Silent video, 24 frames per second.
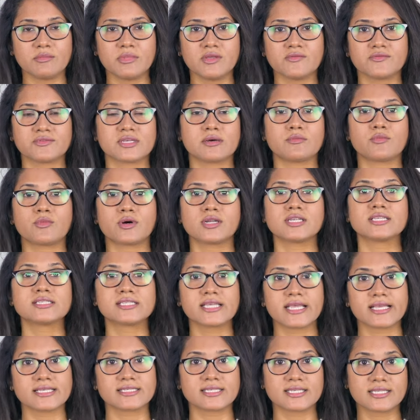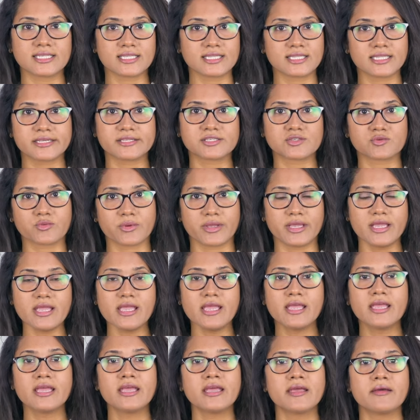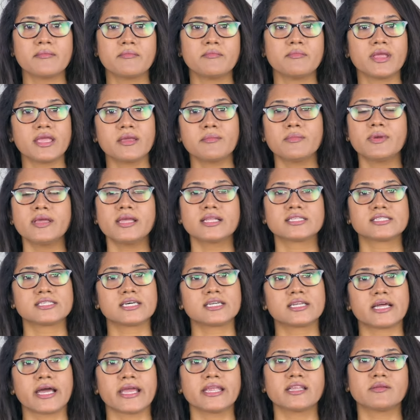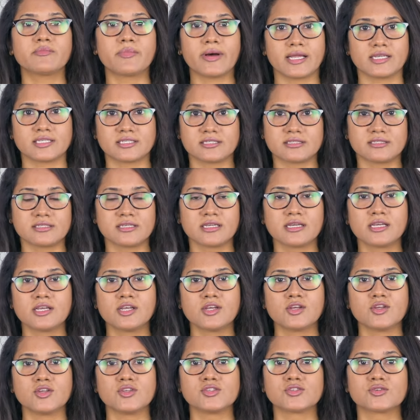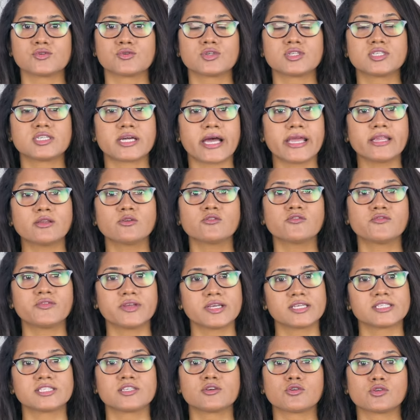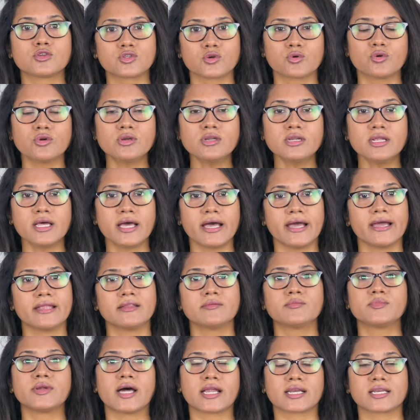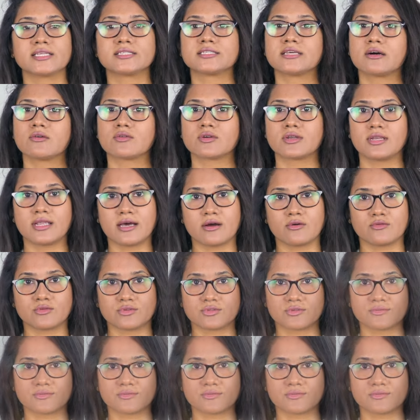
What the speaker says: If someone says it in this way, maybe it's a right pattern. So try to fix your tone and practice out loud.